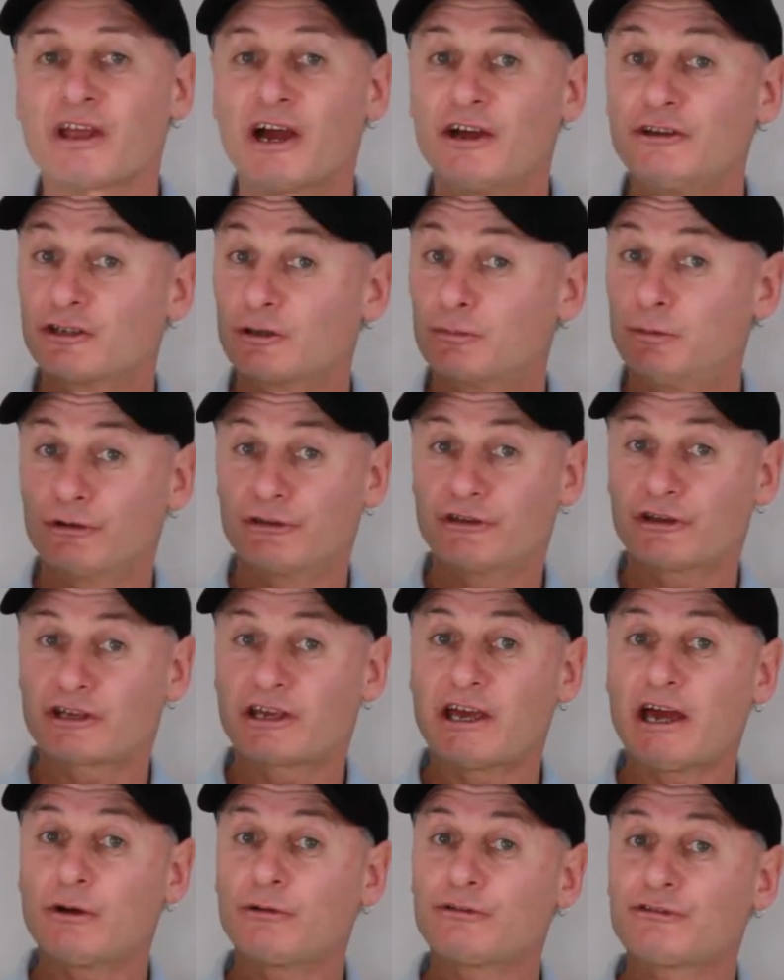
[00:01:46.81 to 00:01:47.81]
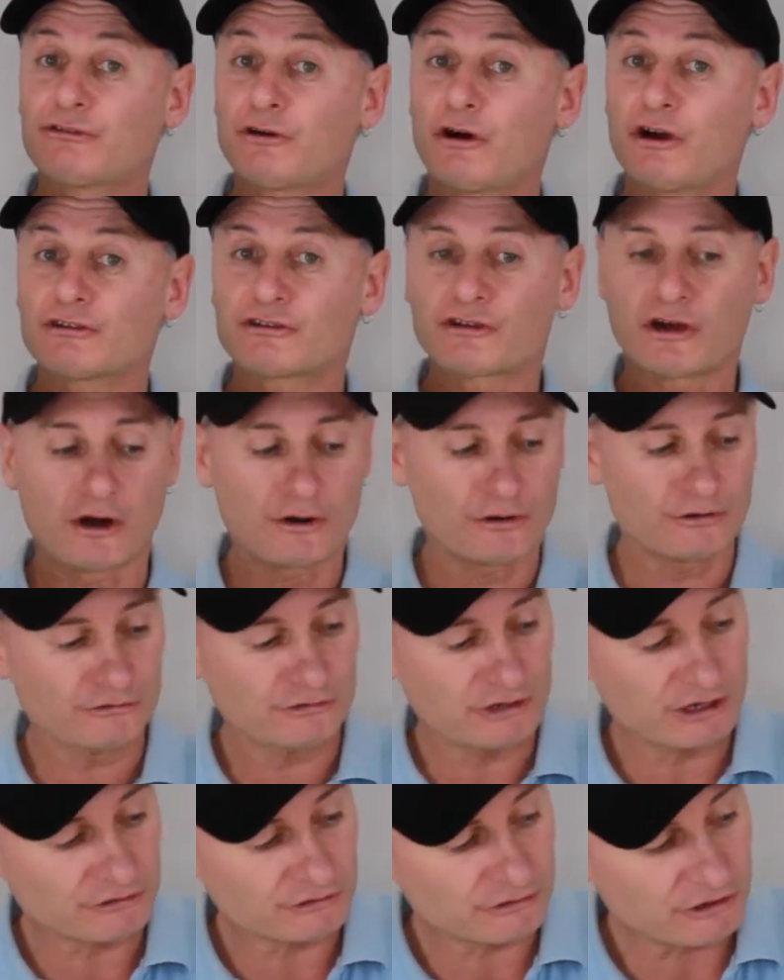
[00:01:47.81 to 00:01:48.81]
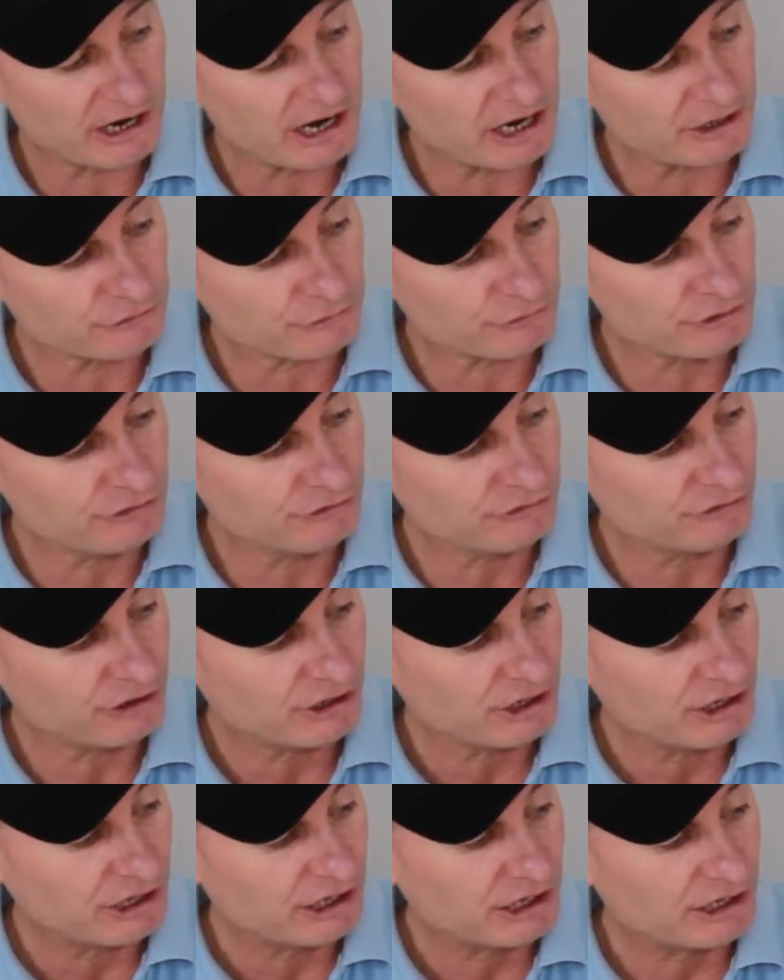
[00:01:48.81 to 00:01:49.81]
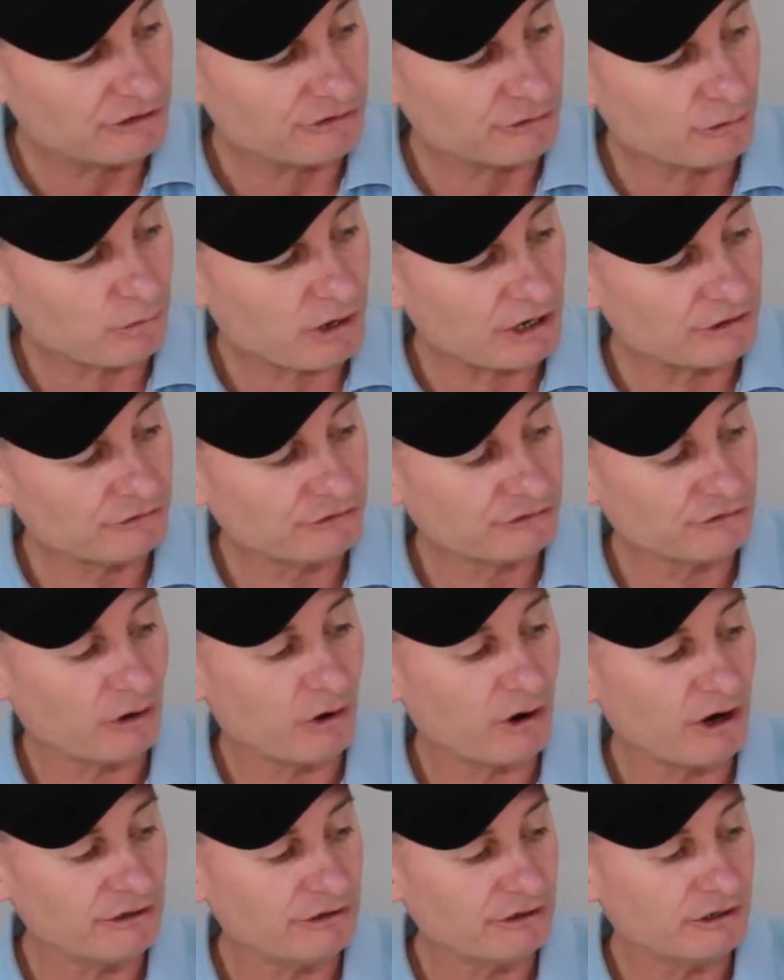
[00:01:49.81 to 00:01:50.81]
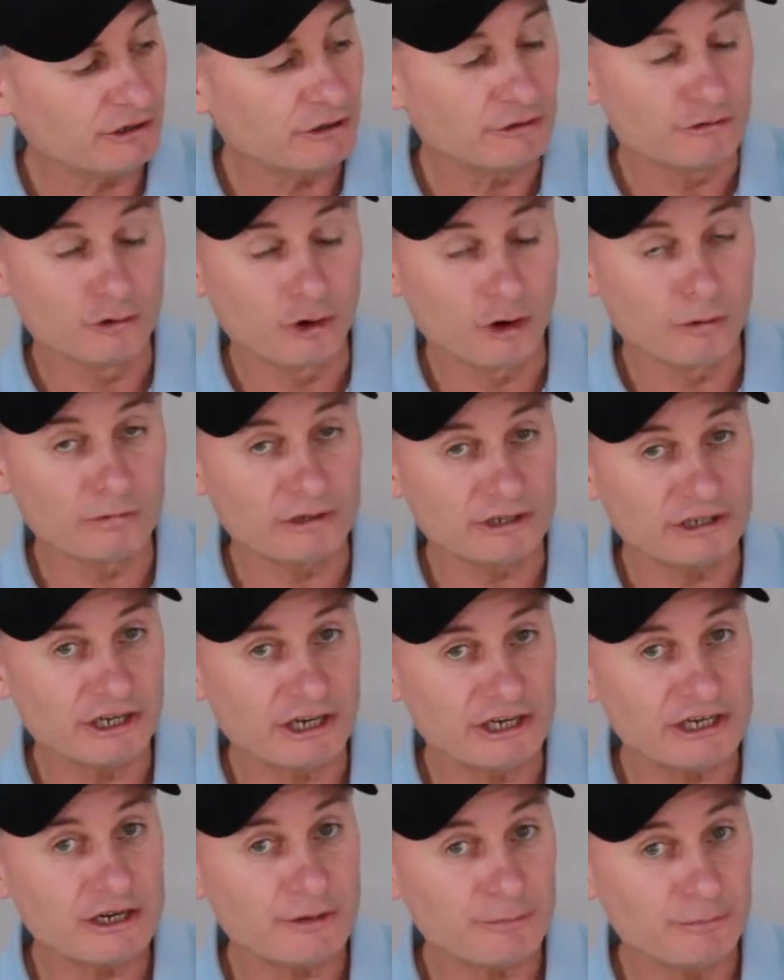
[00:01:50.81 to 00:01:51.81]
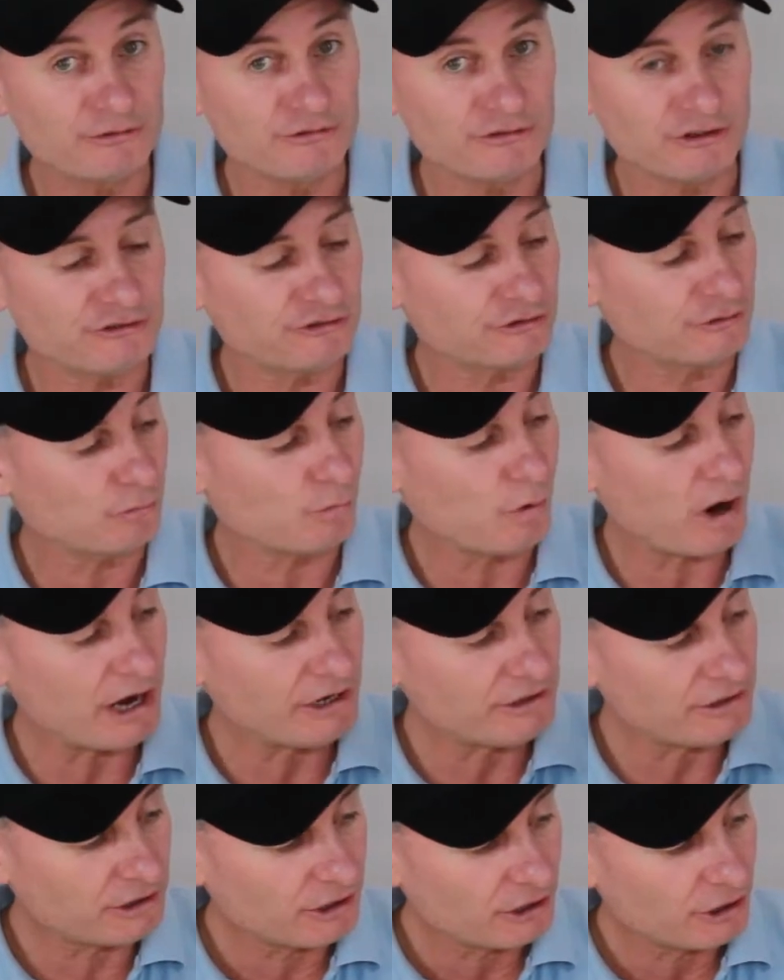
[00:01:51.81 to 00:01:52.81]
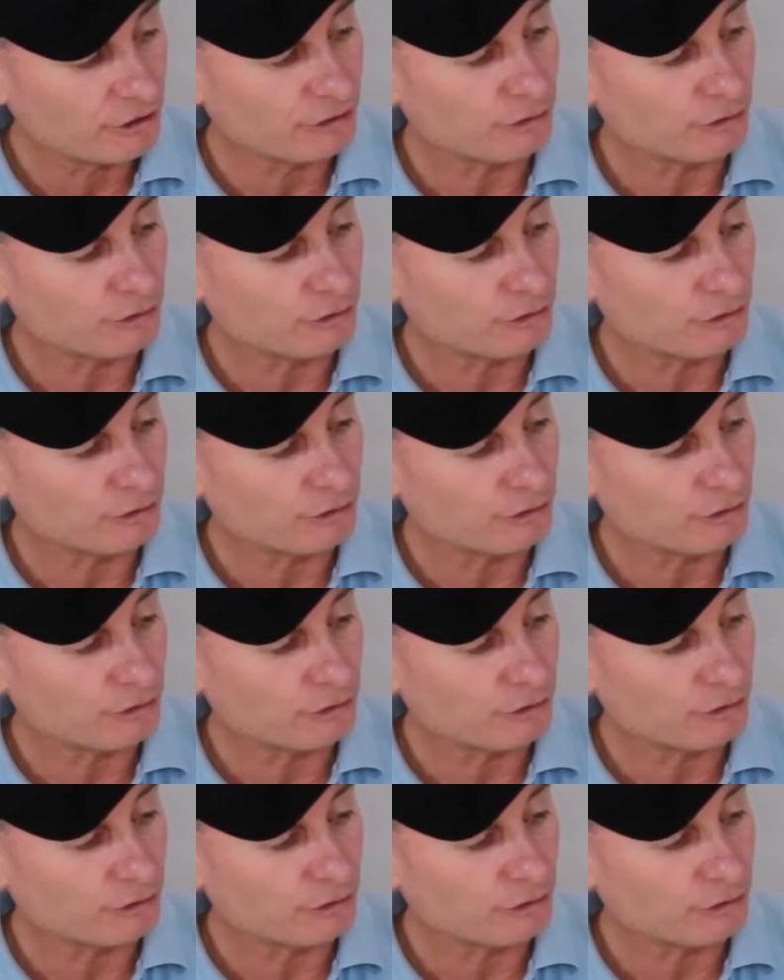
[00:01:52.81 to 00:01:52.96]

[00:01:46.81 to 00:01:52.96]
And you can put the calcite Corosex cartridge into one side, normally here, position one,